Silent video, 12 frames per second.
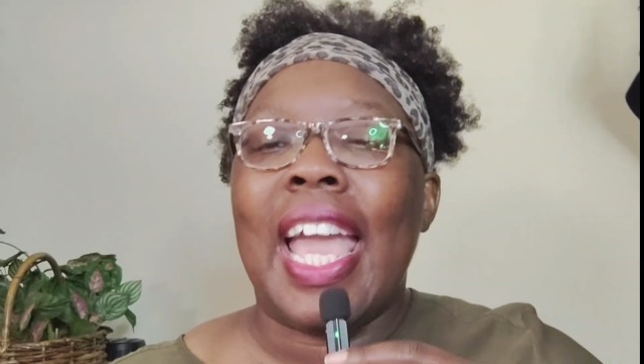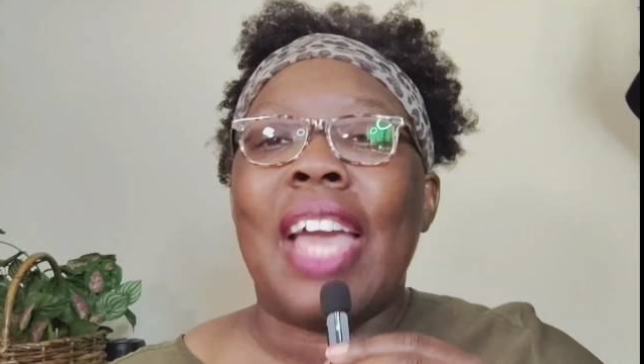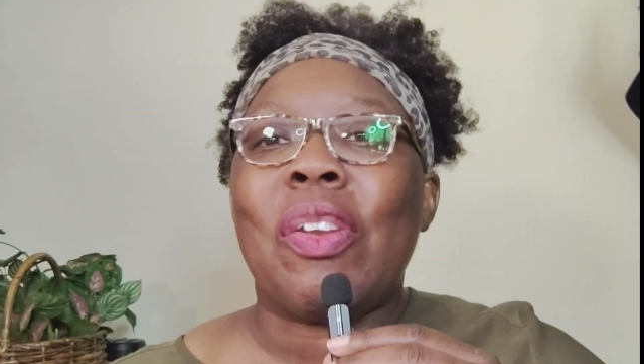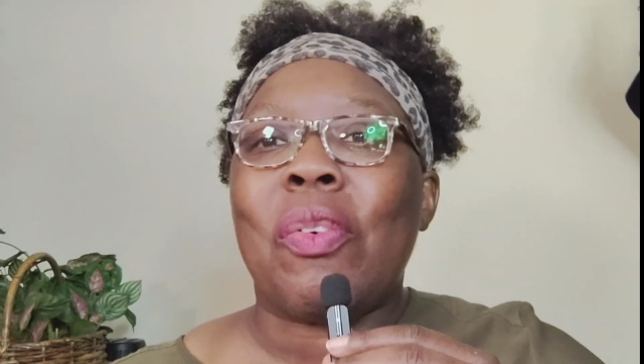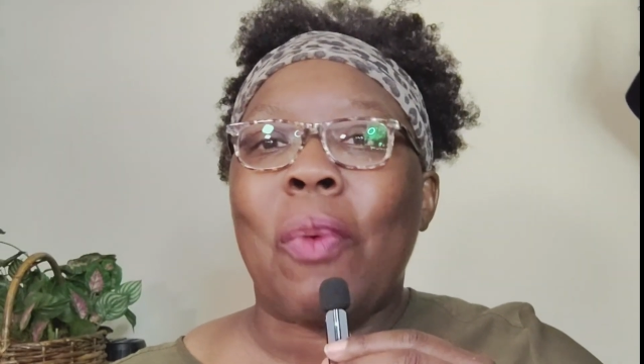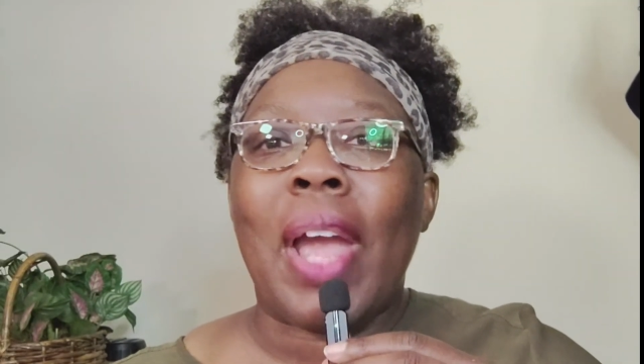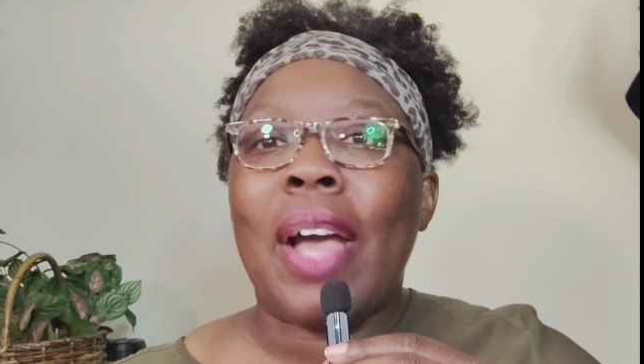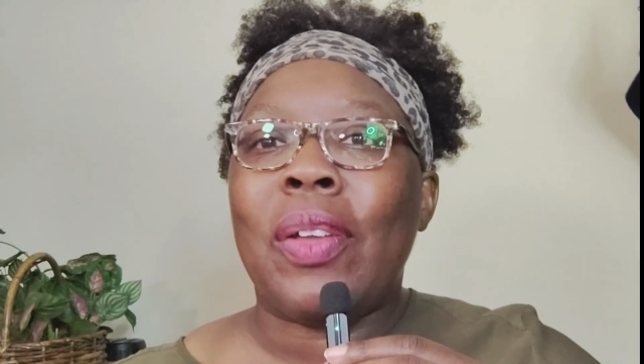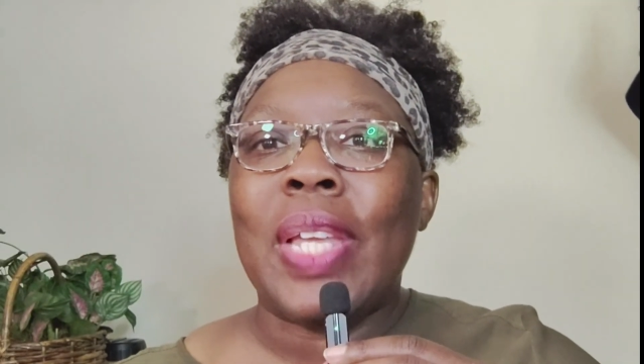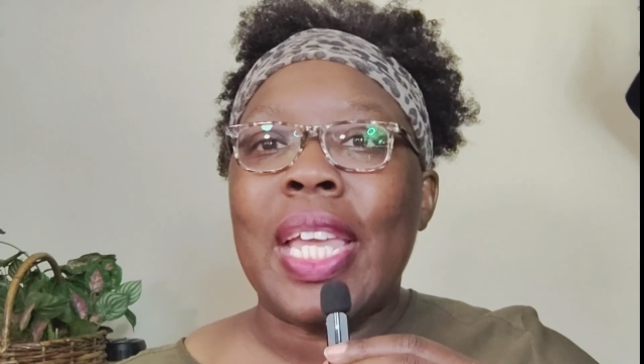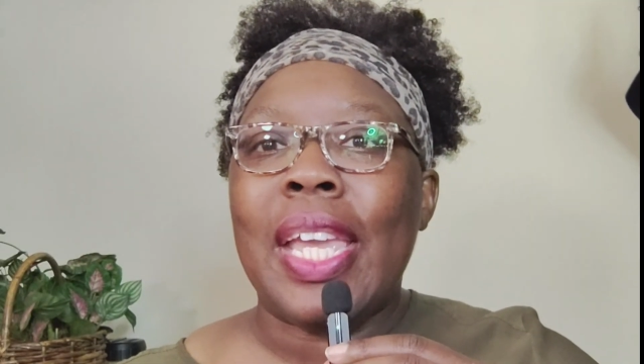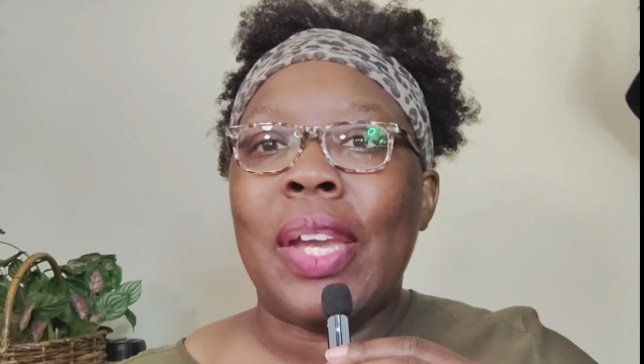and
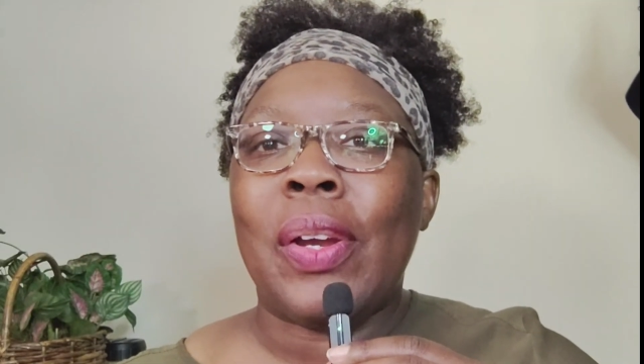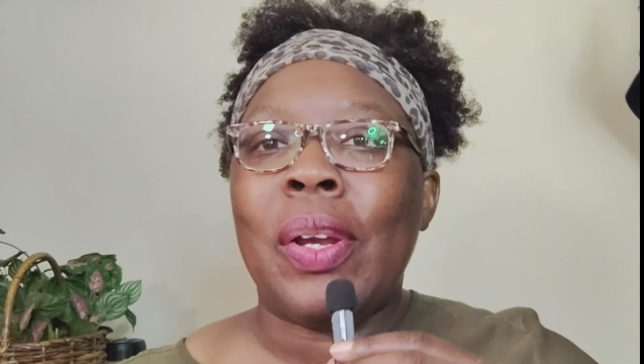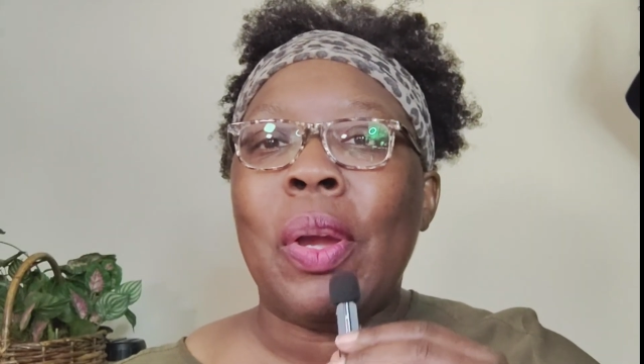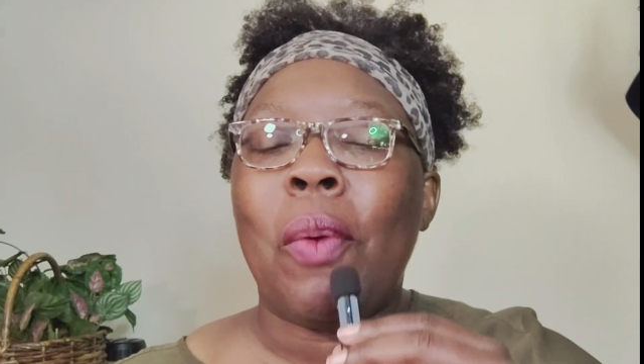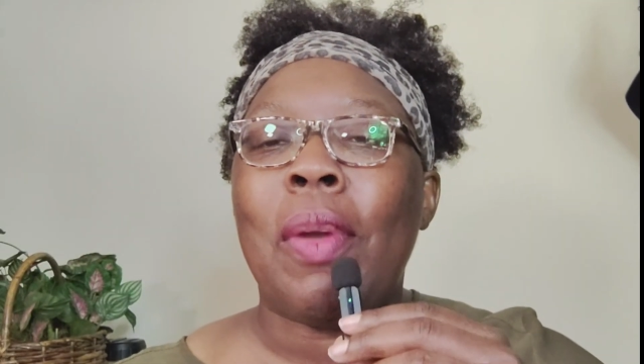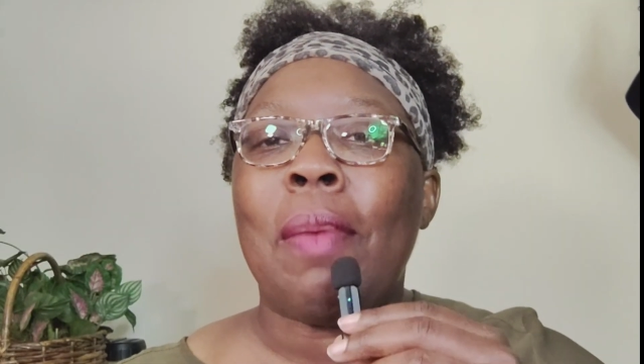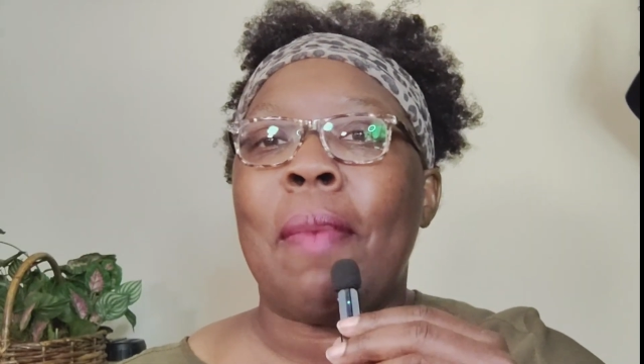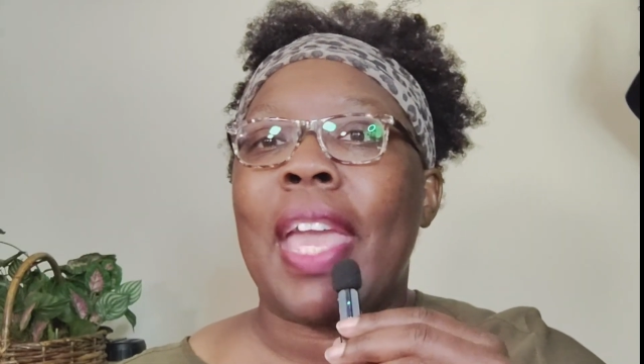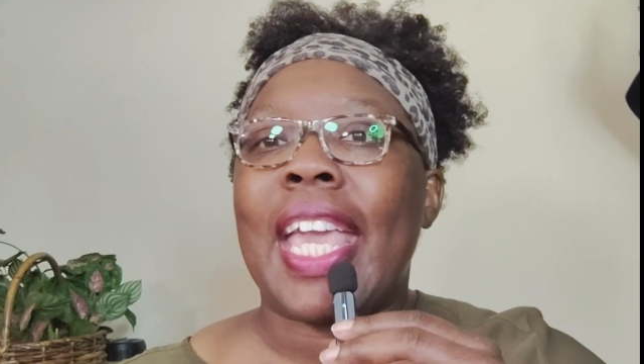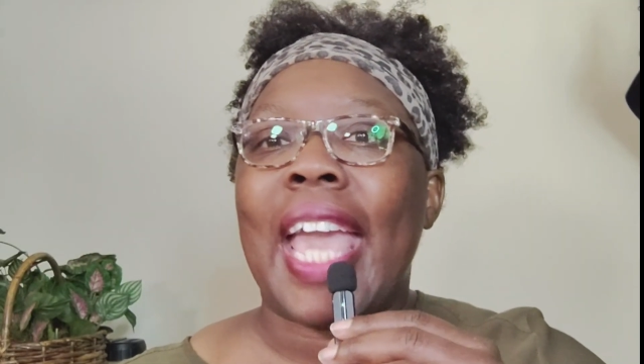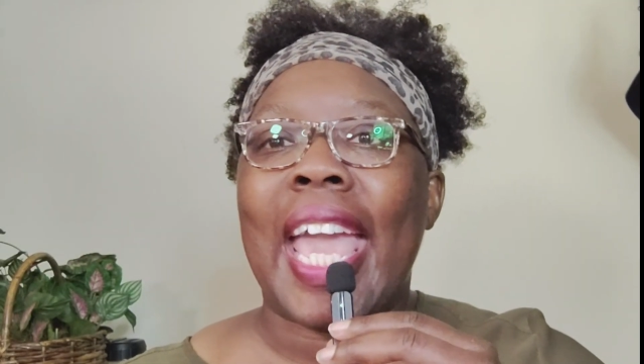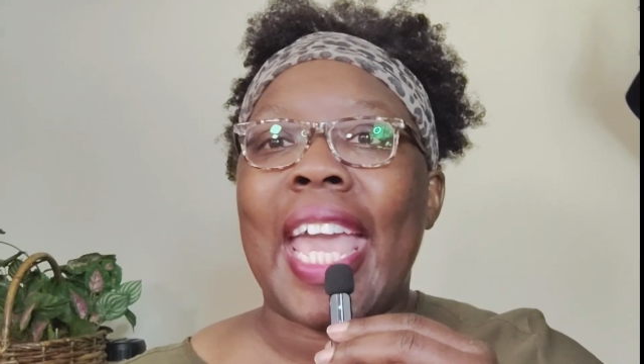around here we
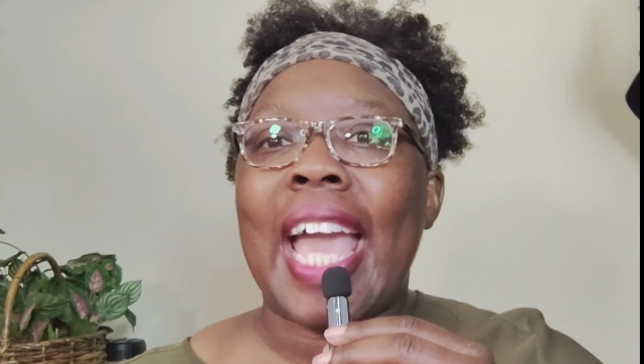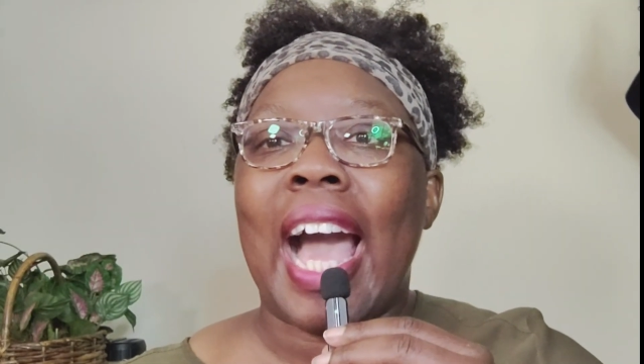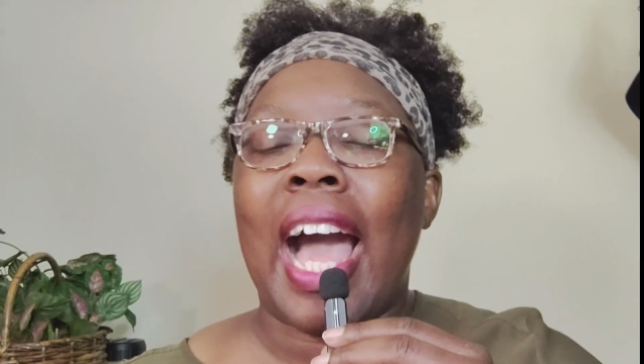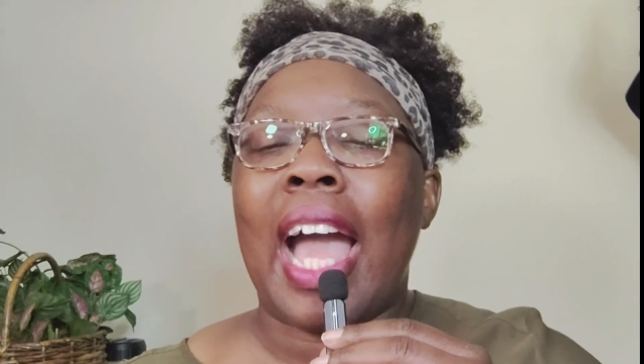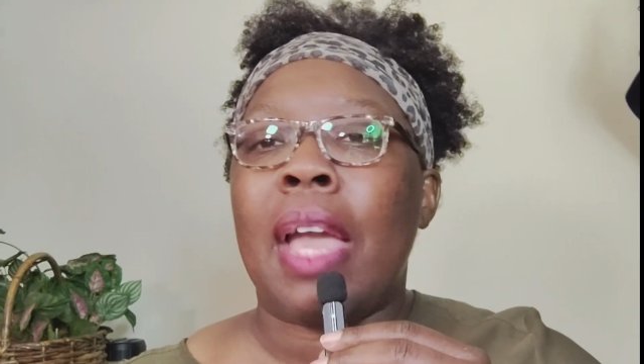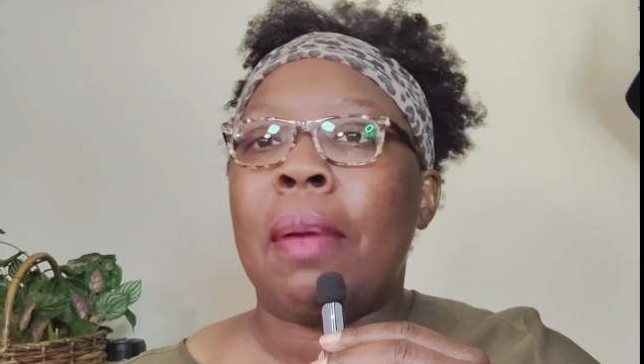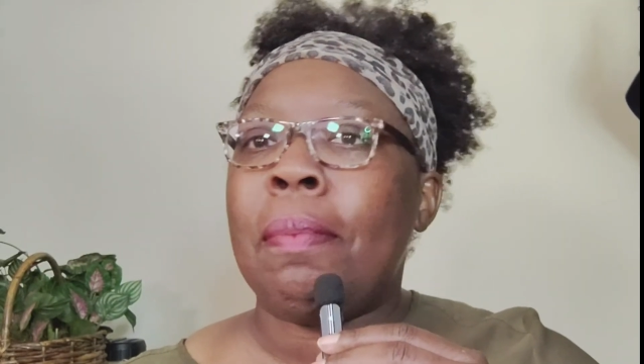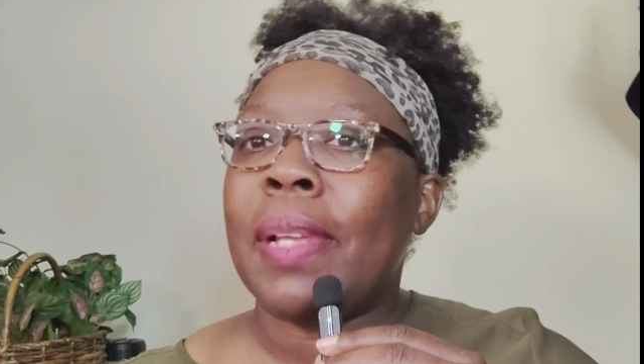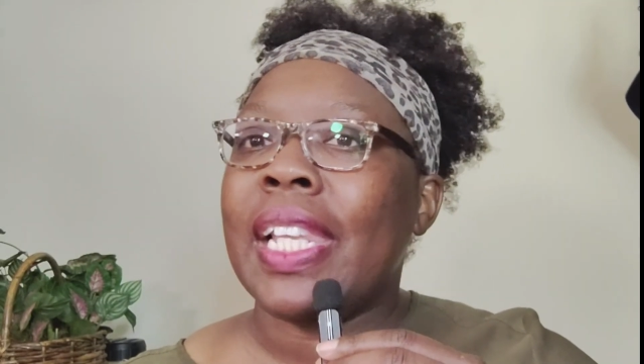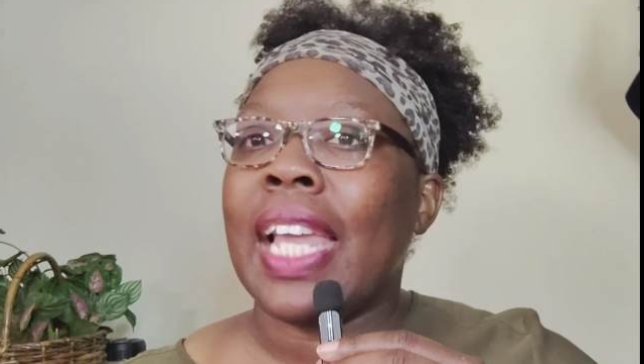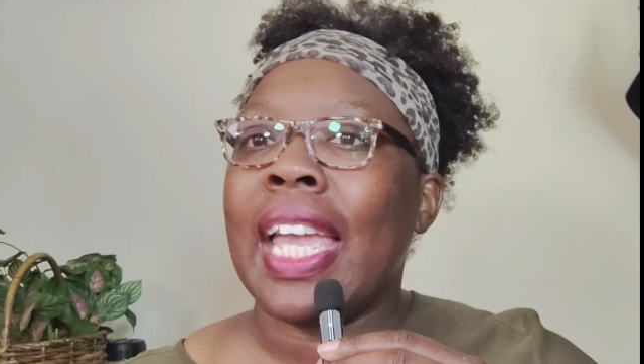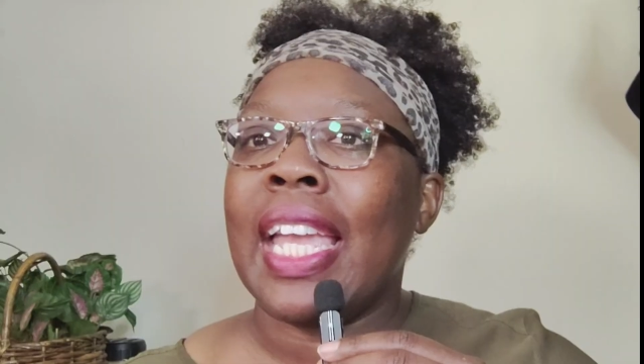make AI
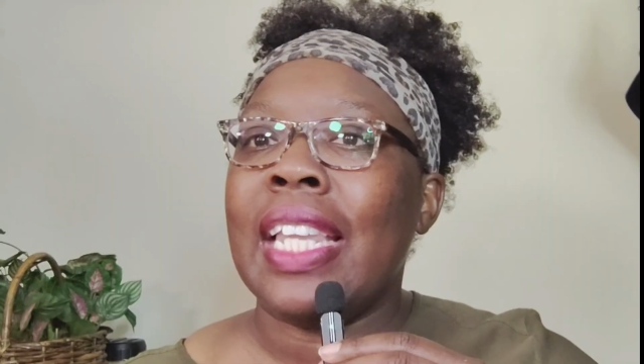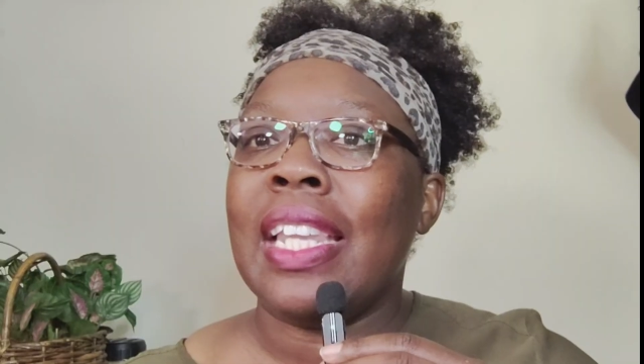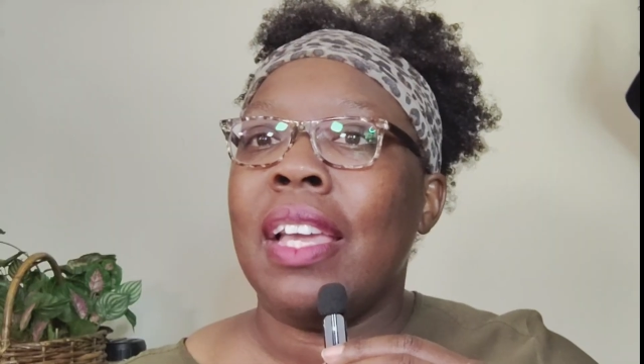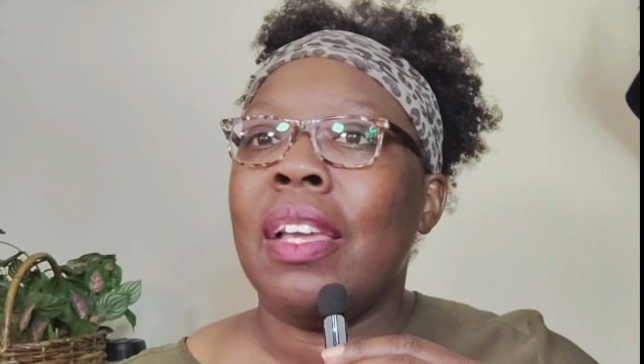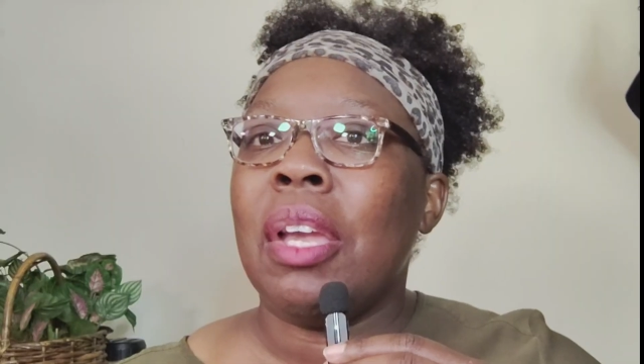plain,